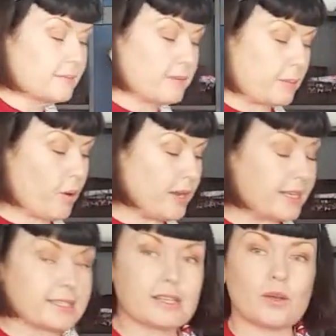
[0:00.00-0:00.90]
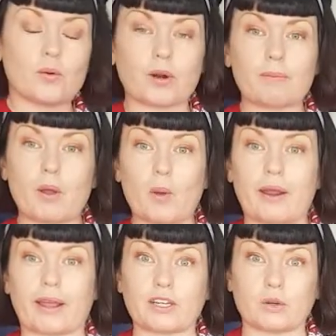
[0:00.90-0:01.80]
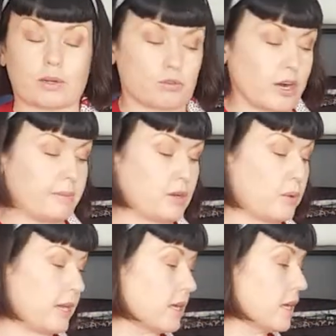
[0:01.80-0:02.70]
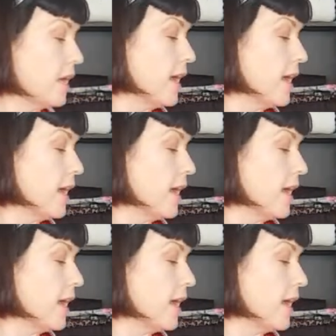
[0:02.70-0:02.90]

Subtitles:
but the point is, what am I wearing? I told you, I'm trying to be quick.